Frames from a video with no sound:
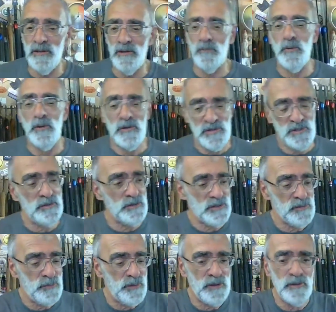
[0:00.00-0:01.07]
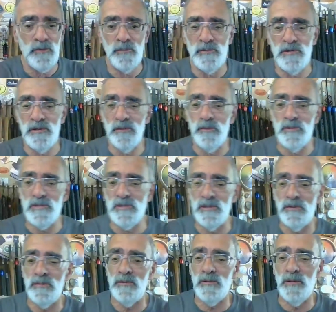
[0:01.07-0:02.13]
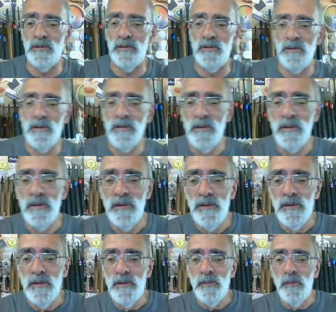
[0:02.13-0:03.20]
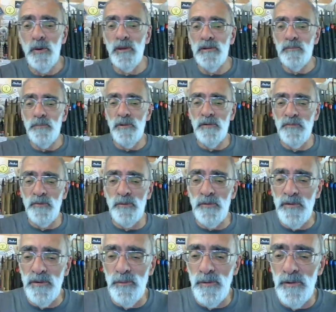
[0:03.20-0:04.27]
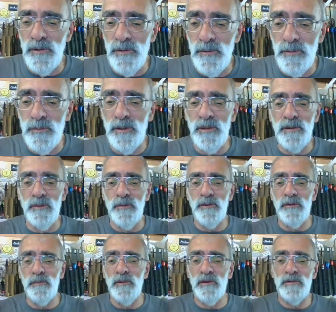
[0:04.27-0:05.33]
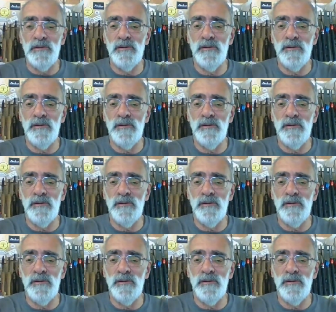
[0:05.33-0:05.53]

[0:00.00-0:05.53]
Now. Well, I say not so bad. Obviously, we're still. Uh... Wayne, Bigfoot, how are you? How are you, mate?